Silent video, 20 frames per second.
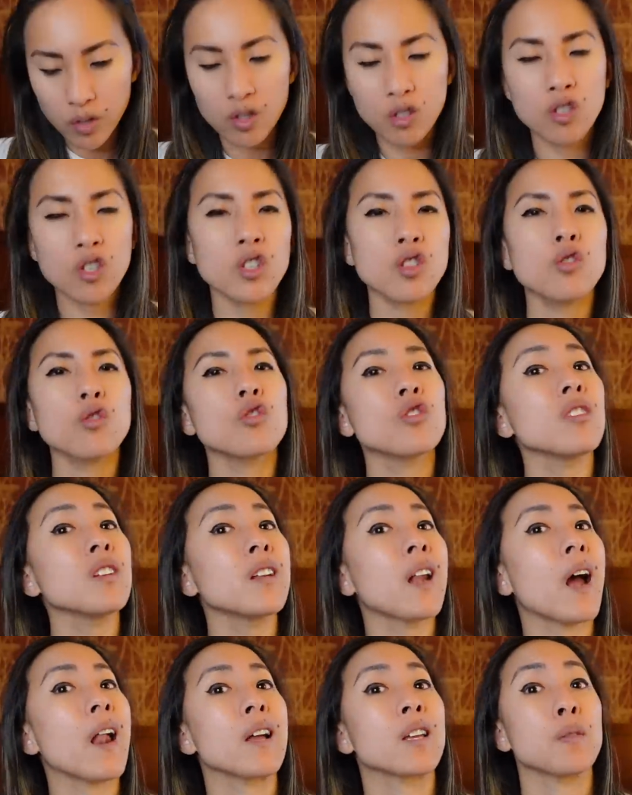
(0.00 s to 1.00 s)
there's just usually
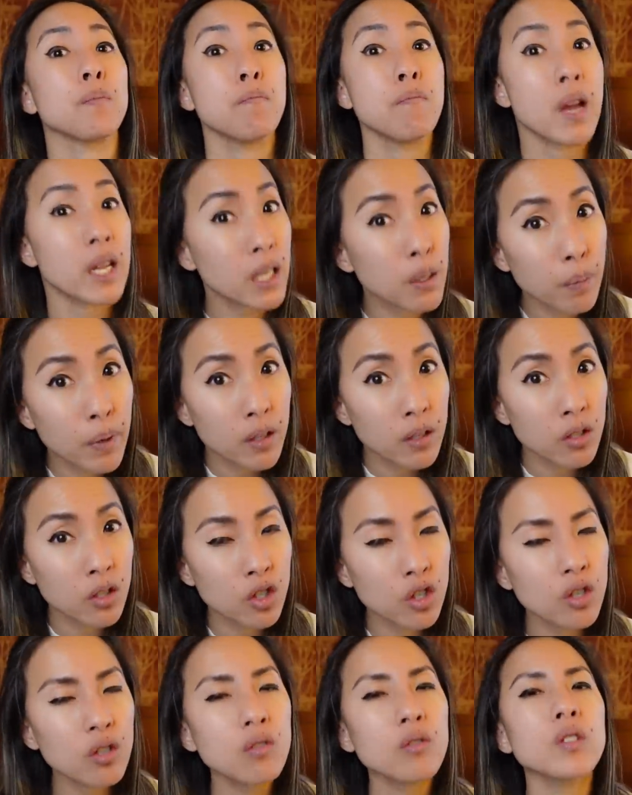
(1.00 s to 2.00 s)
not as many pairs of
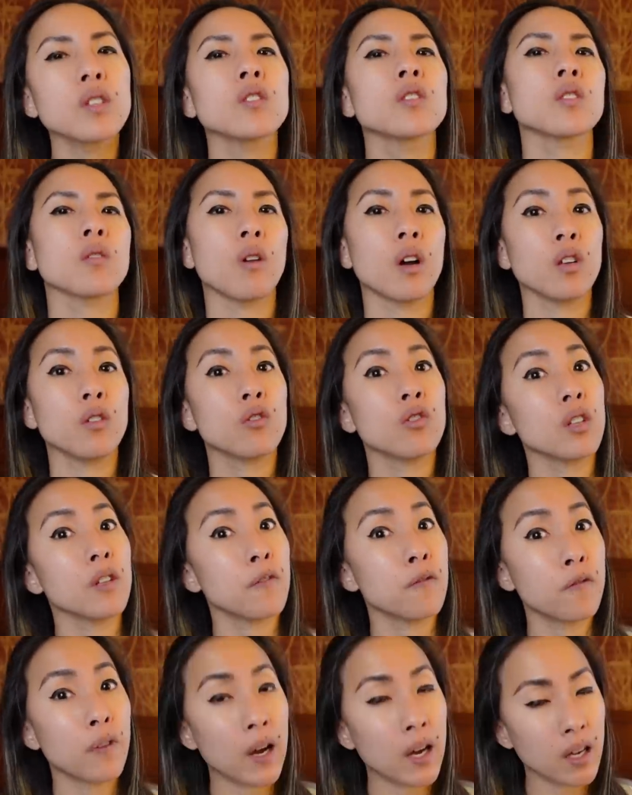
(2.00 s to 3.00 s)
shoes, and so I usually
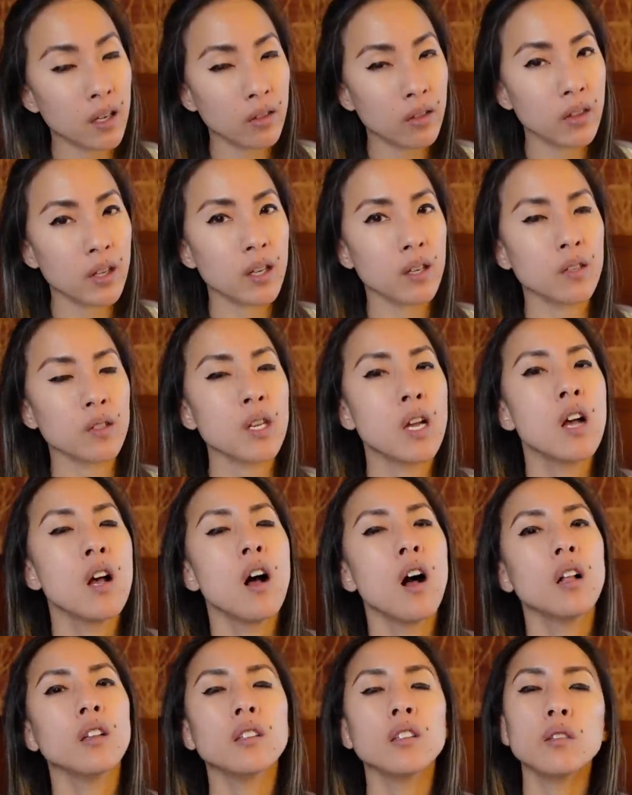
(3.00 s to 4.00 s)
find things
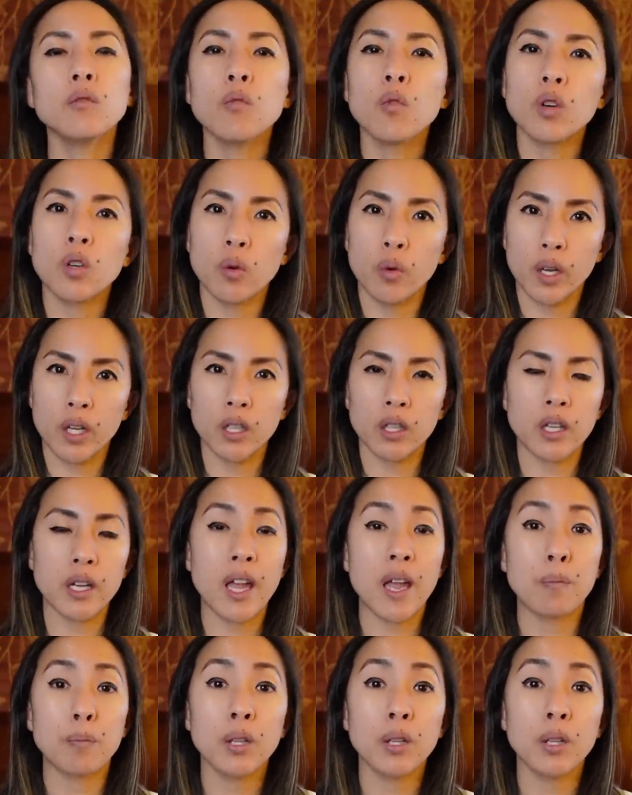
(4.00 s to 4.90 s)
a little more quickly.